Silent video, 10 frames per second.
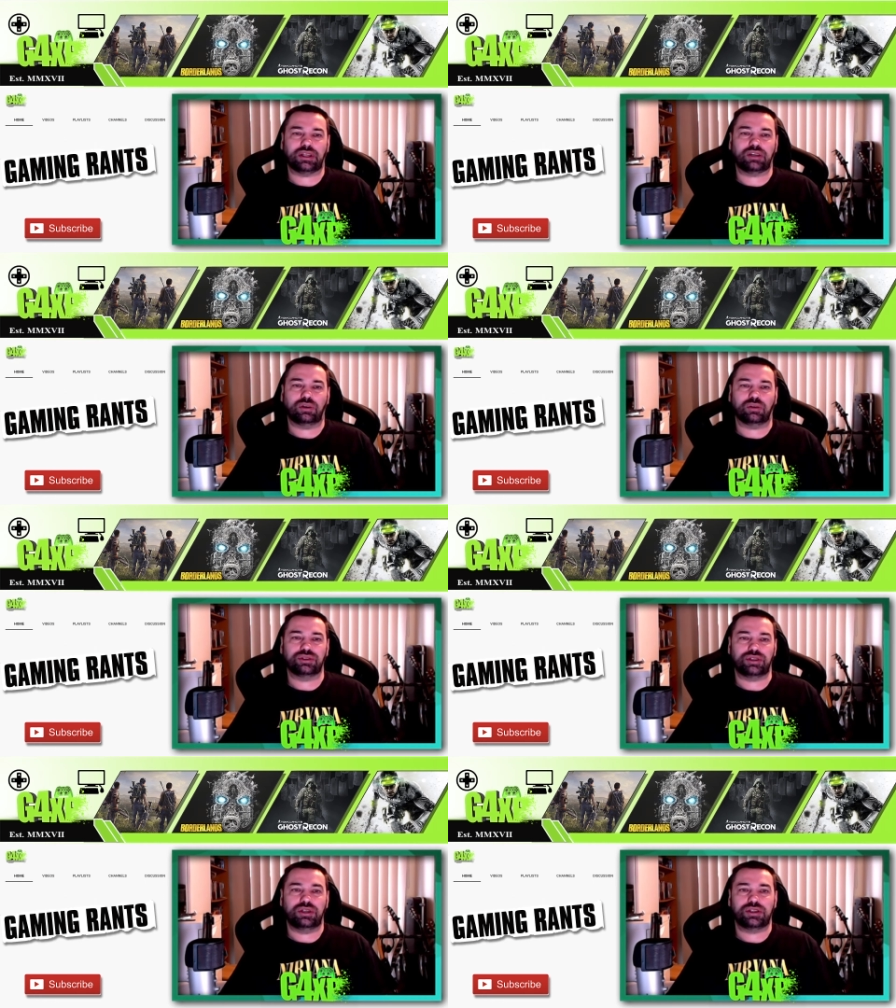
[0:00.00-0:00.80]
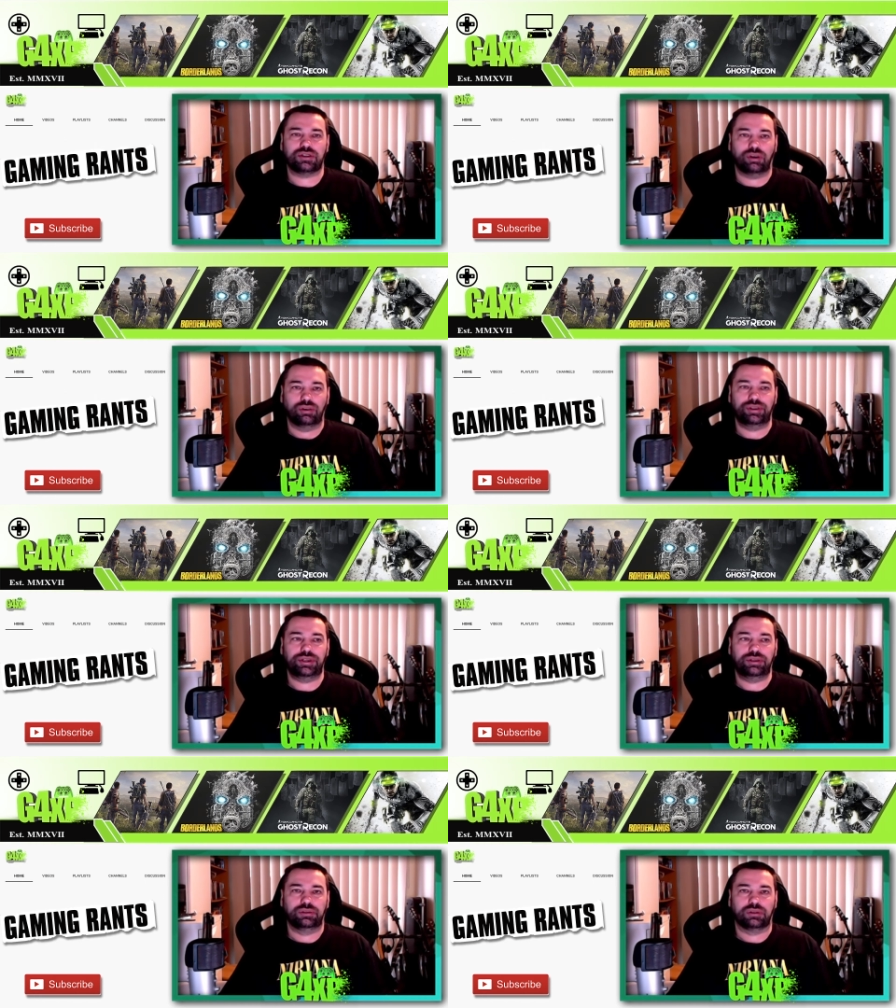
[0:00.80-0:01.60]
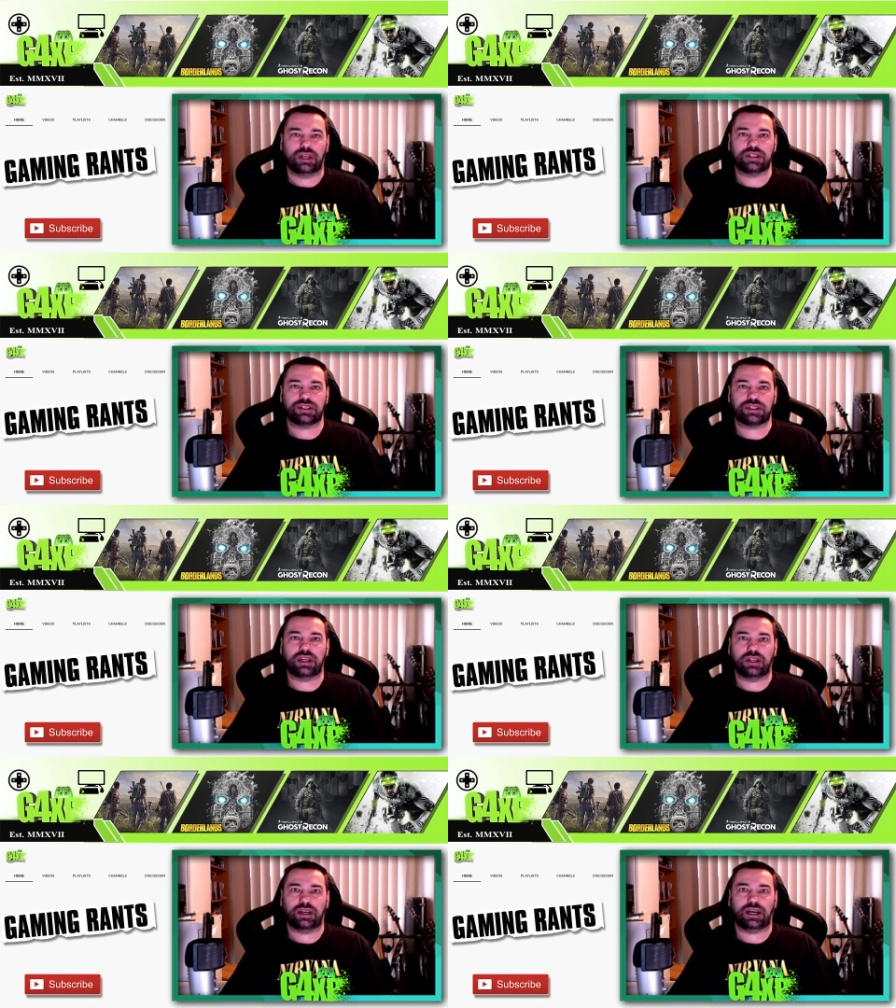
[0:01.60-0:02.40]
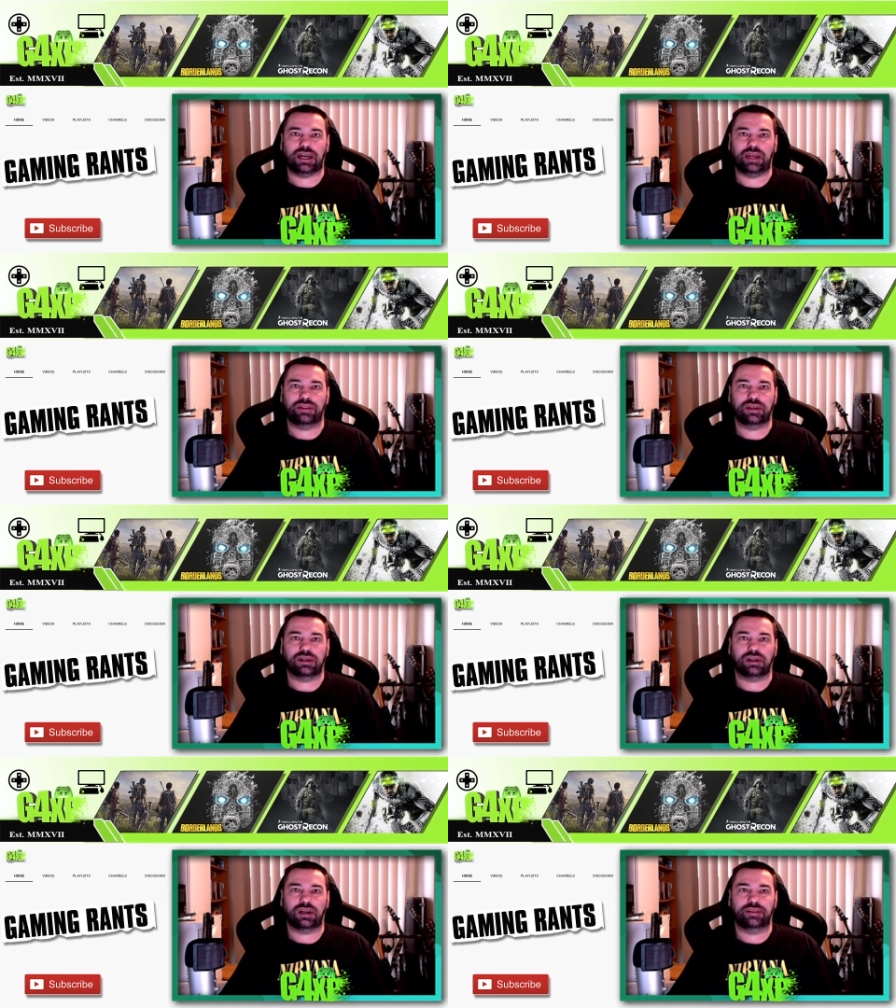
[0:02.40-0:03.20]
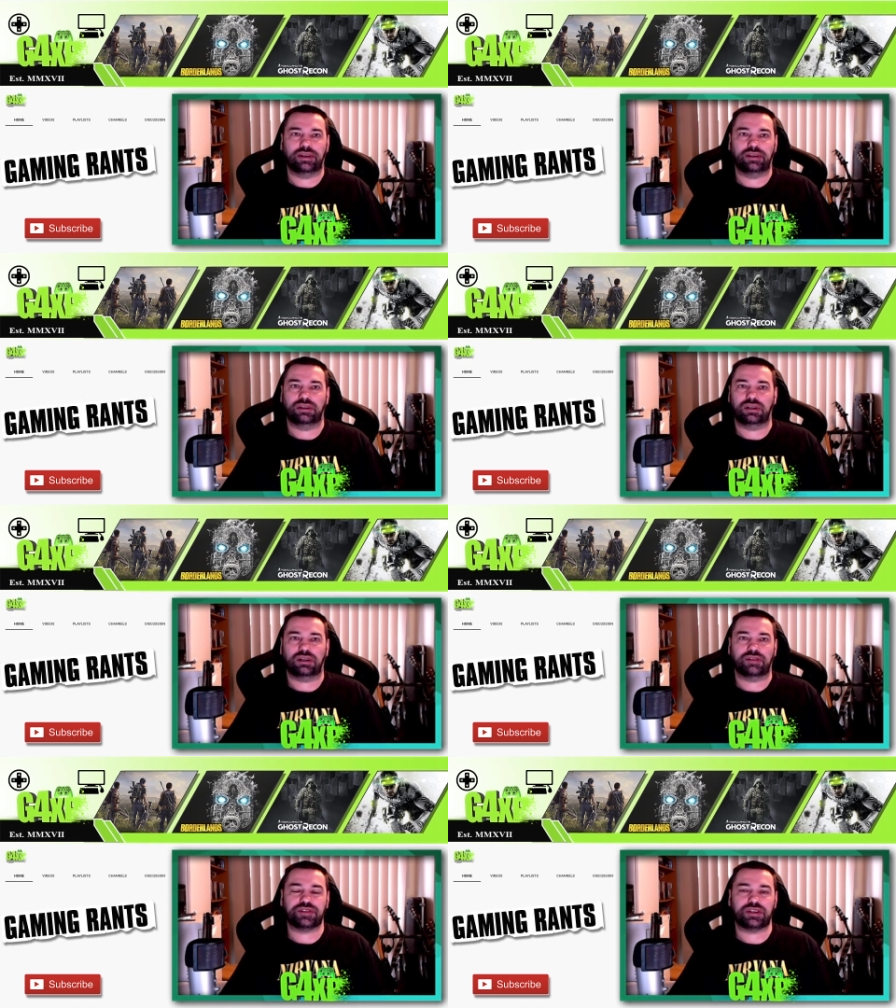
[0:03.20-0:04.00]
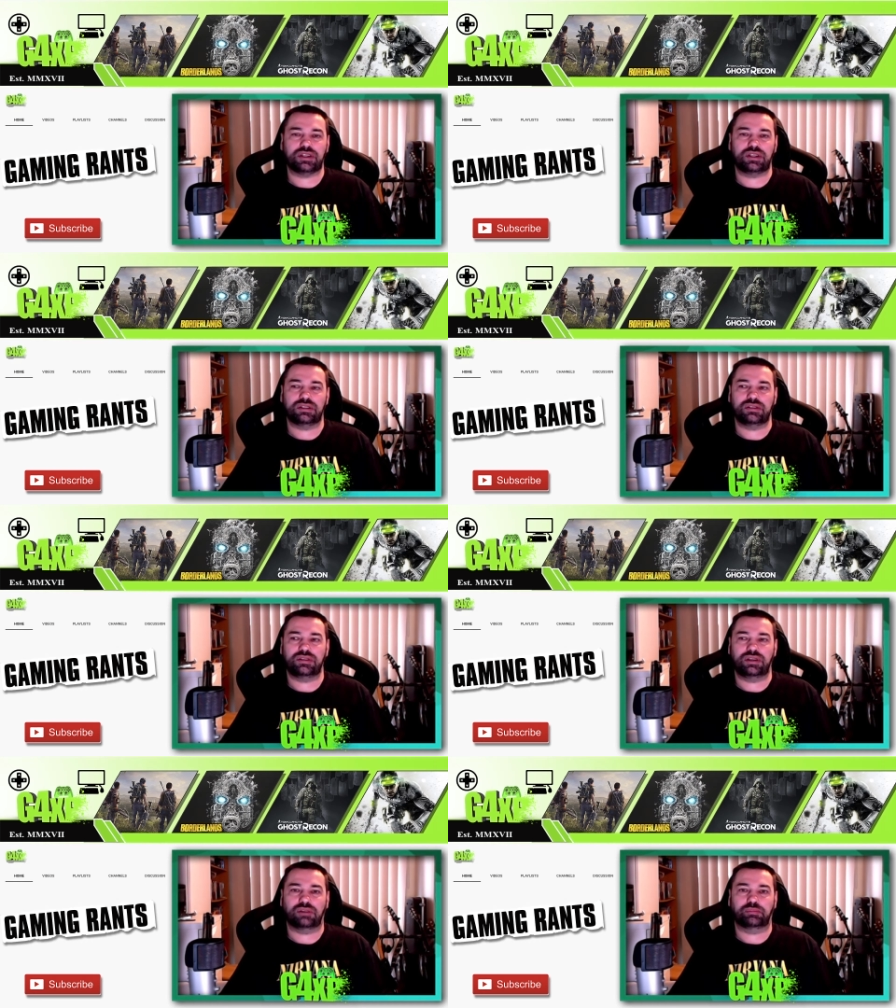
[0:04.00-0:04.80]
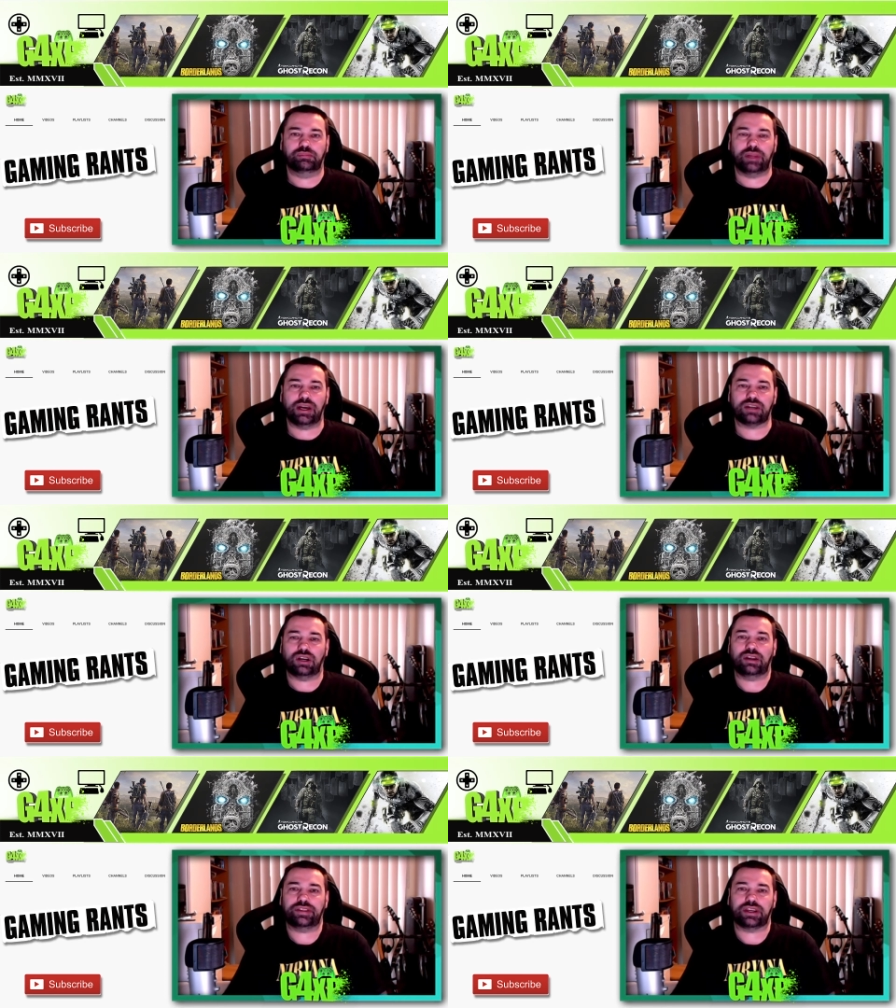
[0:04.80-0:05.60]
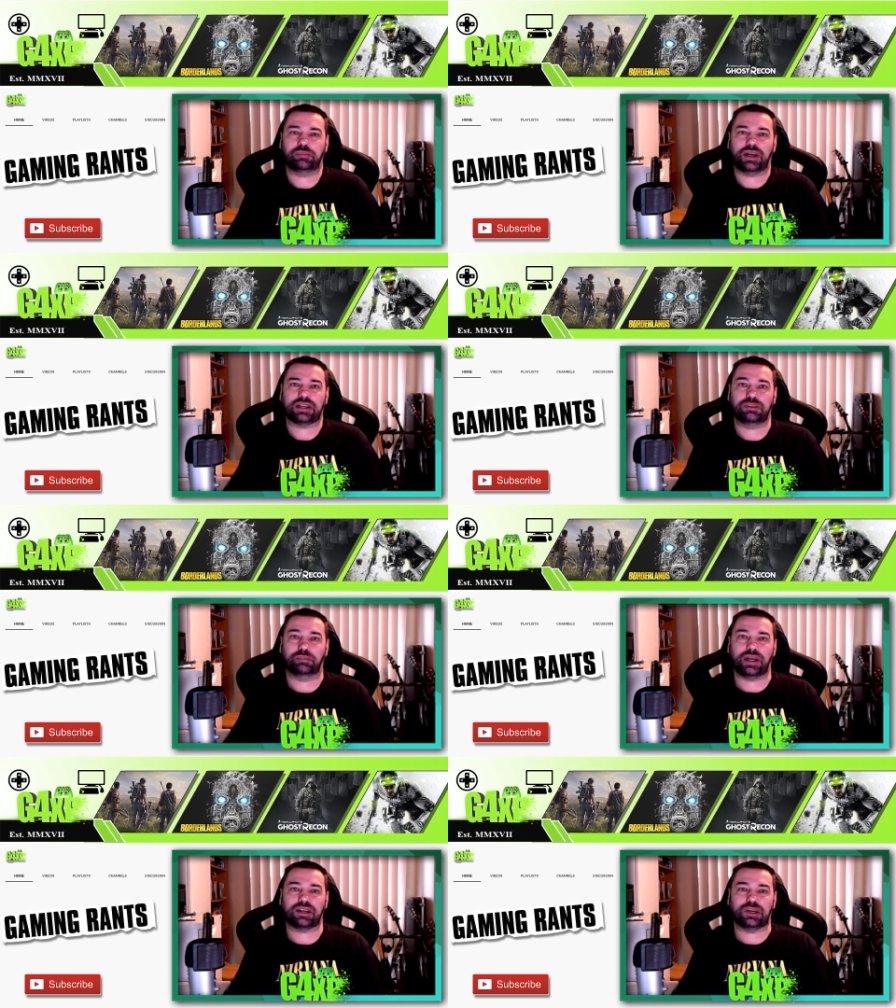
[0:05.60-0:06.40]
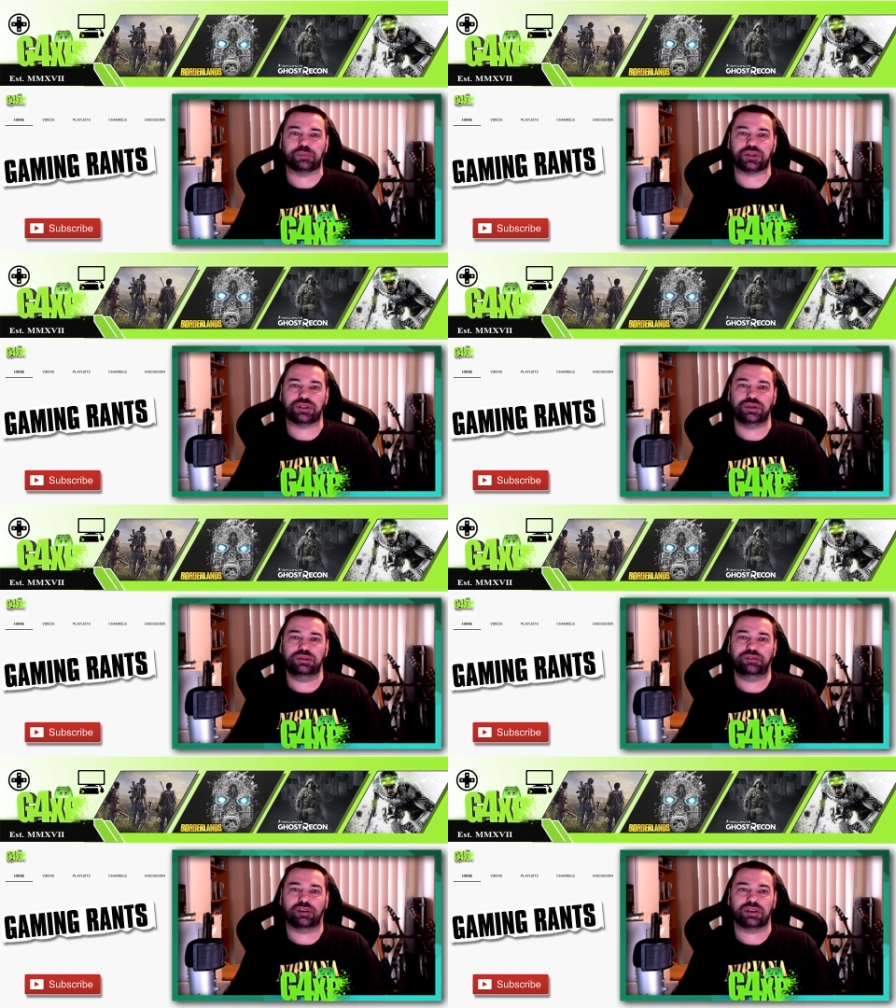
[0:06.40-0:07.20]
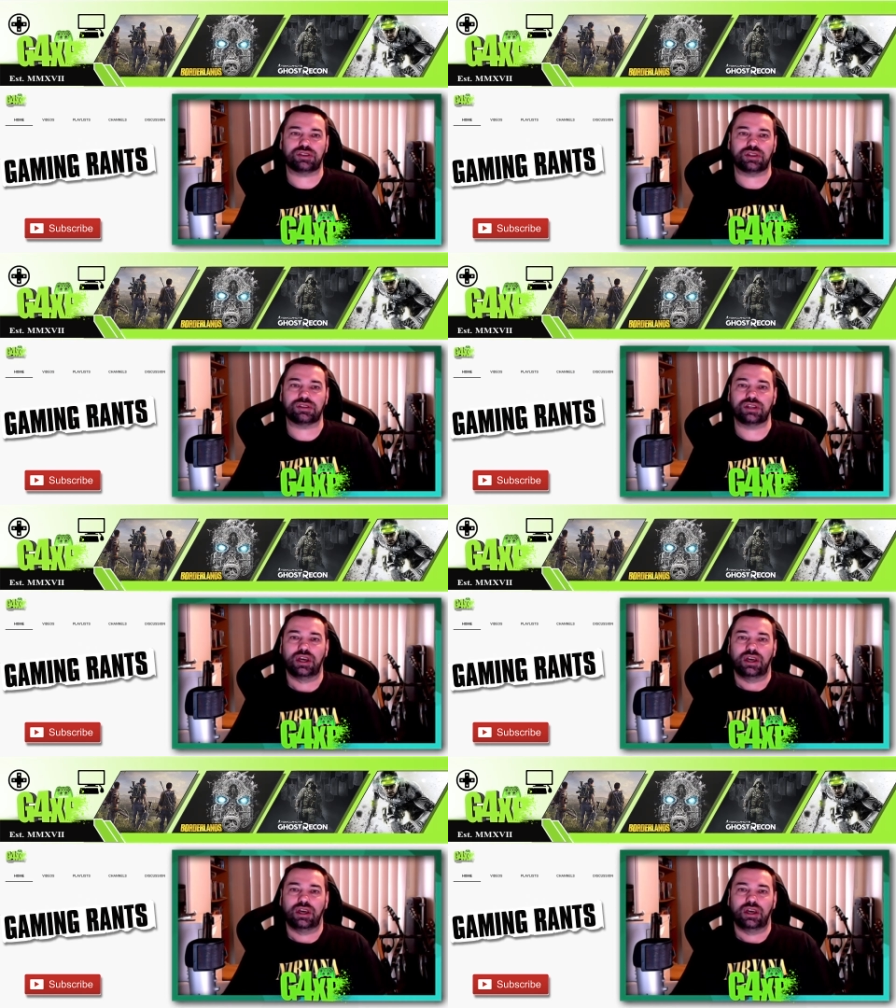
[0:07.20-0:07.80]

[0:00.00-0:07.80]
Call of Duty is not new. Let's get that out there. I, I've seen, you know, Black. I think back to Black Ops Two, for instance.